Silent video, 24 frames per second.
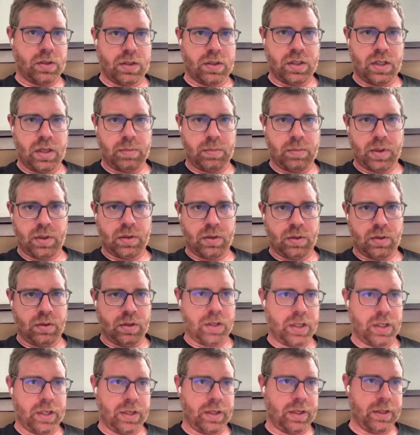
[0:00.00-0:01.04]
is our
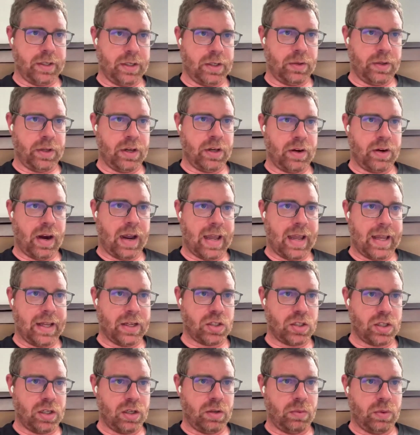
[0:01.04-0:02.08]
typical
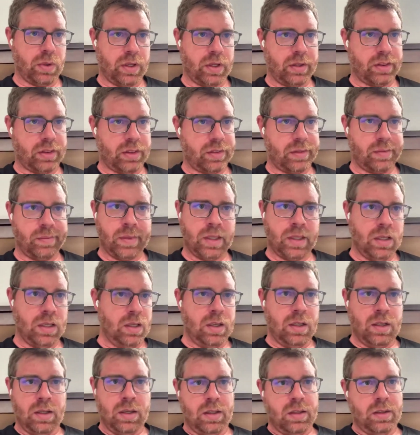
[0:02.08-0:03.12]
interaction with
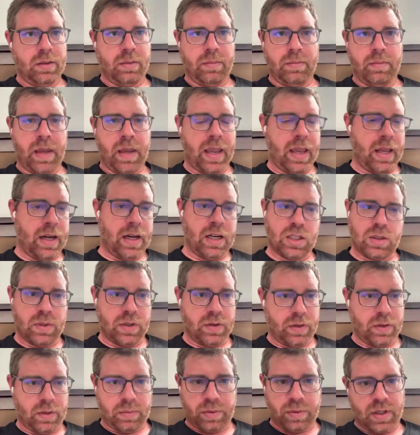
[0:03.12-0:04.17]
the
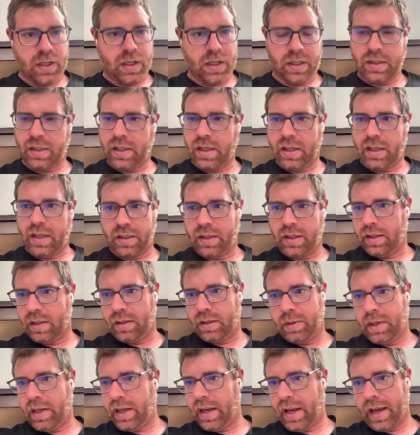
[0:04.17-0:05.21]
management of the process
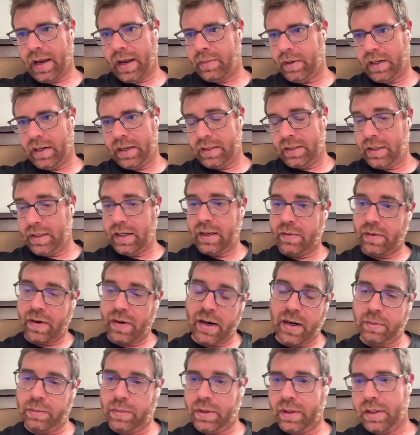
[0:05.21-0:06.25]
gonna be happening? Is it
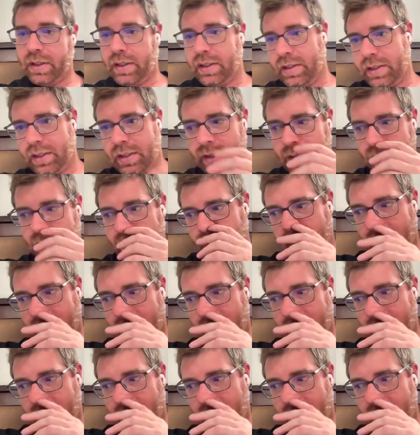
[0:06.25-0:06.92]
in Ripen? Is it in